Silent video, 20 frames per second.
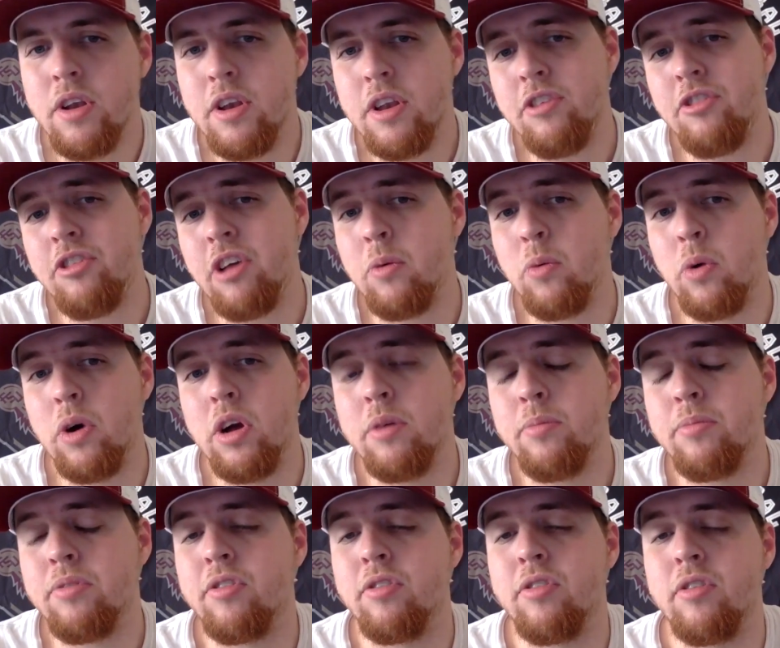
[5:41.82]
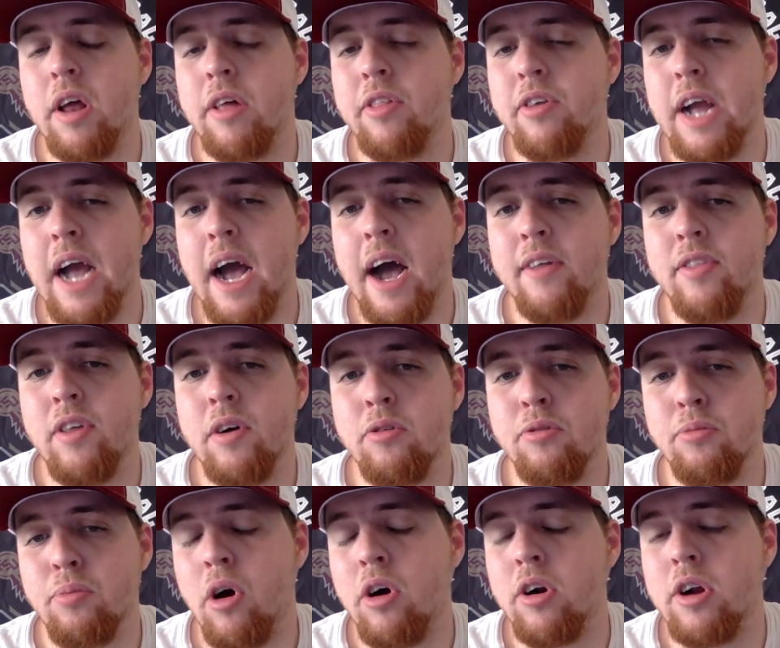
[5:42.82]
DJ Williams is another guy that
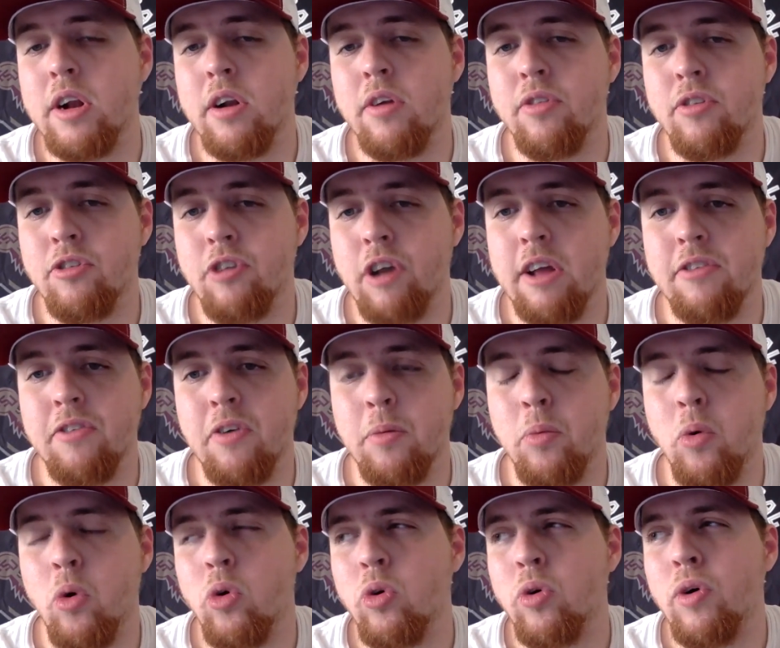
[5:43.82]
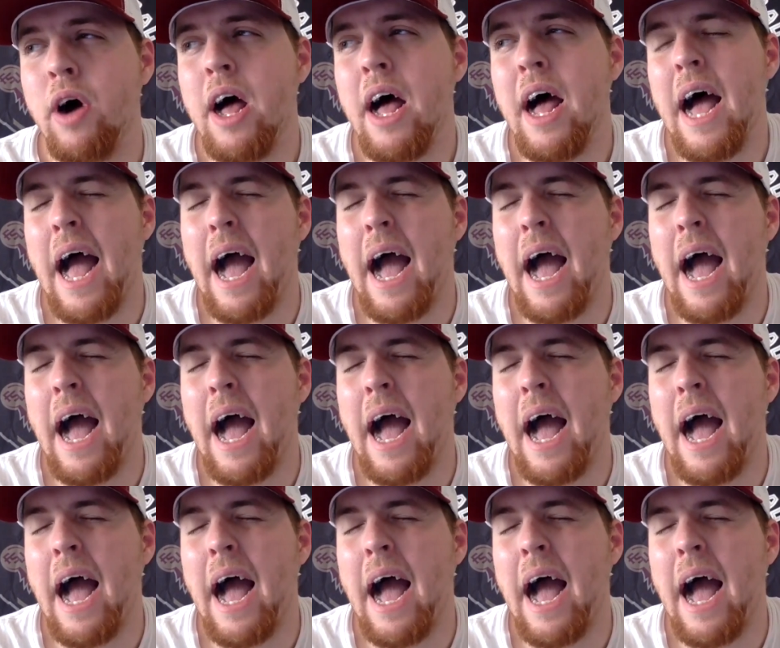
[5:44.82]
was brought in on the transfer portal.